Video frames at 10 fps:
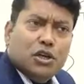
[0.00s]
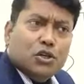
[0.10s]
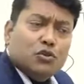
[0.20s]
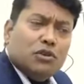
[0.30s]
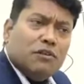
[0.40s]

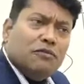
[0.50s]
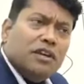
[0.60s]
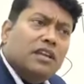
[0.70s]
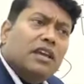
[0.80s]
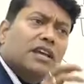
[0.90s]
So they are
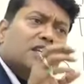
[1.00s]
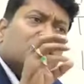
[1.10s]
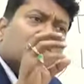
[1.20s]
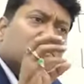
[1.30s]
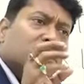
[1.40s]
very
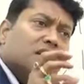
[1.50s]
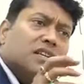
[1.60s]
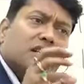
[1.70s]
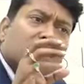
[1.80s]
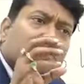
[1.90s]
expert
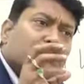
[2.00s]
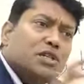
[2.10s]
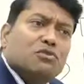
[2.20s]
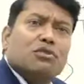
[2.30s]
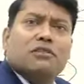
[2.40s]
in that
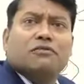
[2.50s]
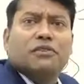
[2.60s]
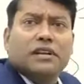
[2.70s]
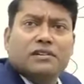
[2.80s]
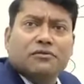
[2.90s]
particular
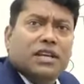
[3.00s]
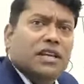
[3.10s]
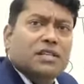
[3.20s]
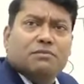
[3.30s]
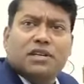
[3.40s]
field, very
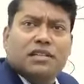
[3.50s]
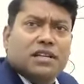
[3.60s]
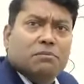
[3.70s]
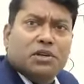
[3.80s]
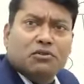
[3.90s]
expert in
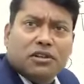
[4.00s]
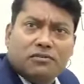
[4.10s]
that particular